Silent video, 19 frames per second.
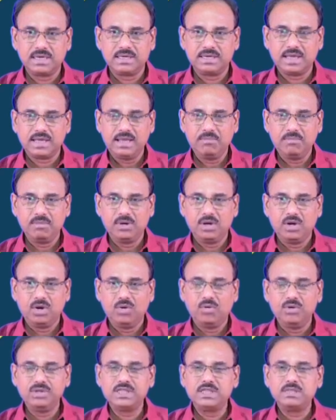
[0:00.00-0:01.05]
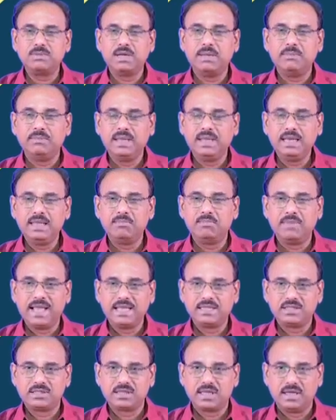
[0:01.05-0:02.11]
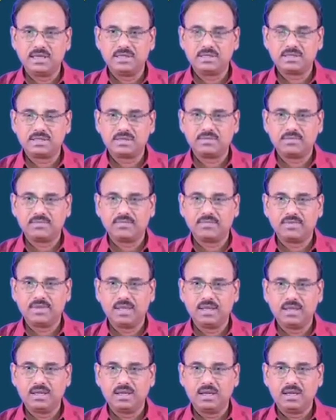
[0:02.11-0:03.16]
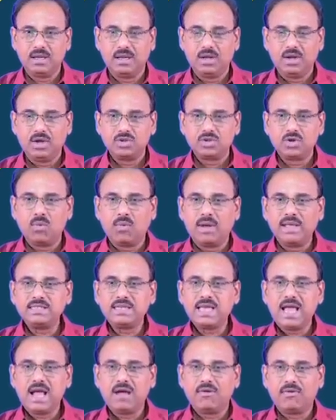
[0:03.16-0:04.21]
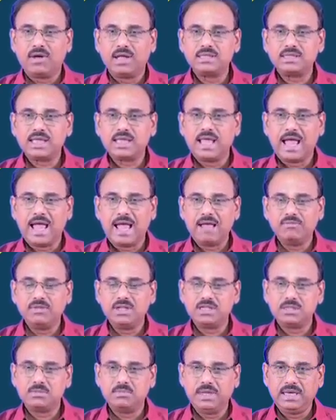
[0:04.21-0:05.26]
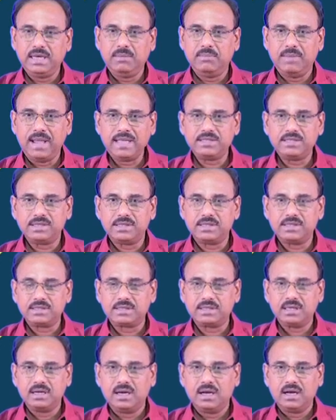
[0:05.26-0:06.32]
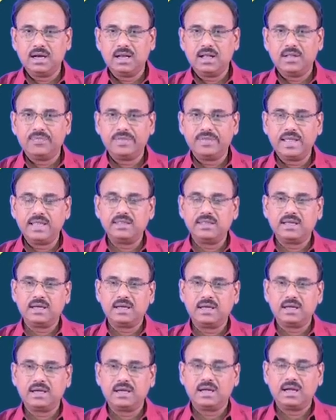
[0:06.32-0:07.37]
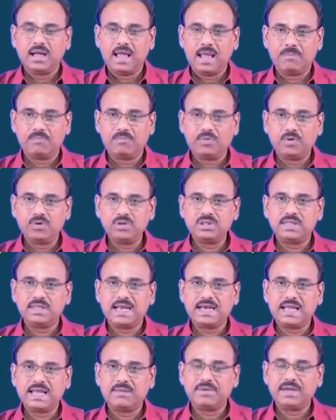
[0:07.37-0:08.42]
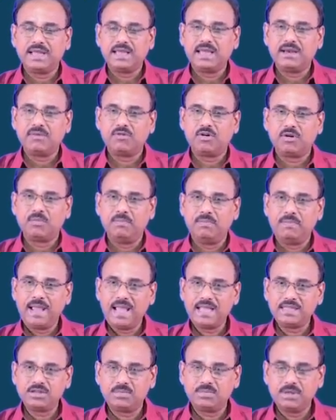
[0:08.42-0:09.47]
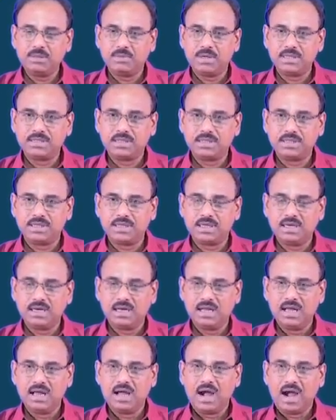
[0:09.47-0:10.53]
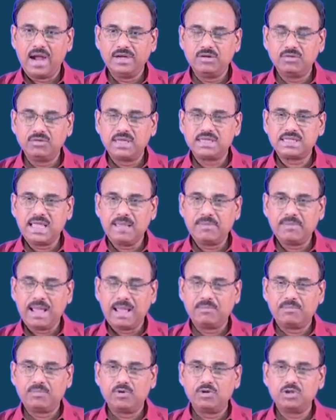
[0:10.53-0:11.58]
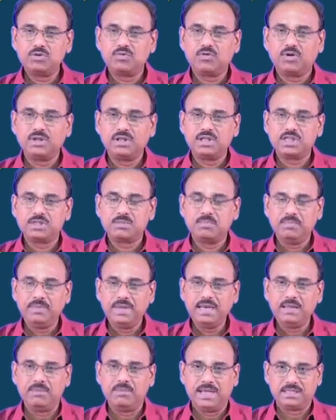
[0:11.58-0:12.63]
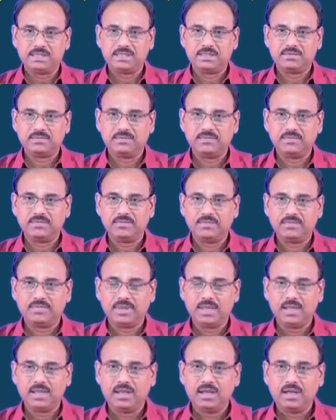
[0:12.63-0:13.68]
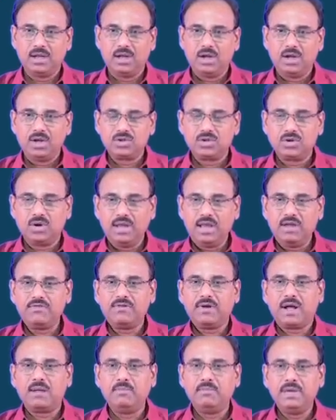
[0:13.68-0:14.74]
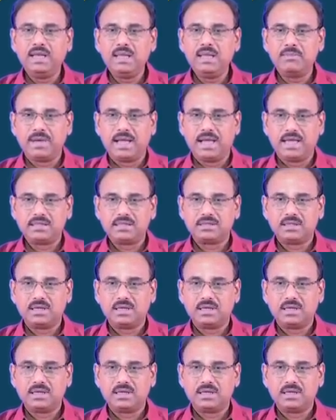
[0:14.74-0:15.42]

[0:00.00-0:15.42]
a time, which is by mini batch size. So, once I have these mini batches, then the approach that I have taken for batch optimization, I do the same approach for this mini batch. So, if a mini batch